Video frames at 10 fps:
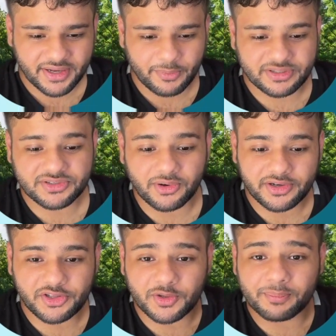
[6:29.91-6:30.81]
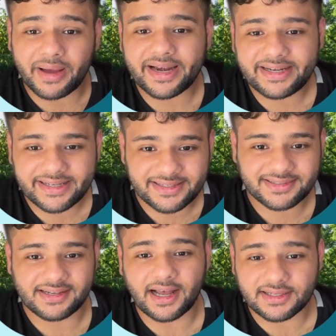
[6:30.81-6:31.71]
which is called Humanities
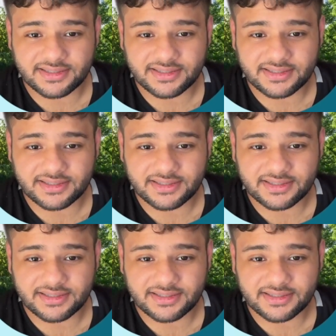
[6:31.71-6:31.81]
Last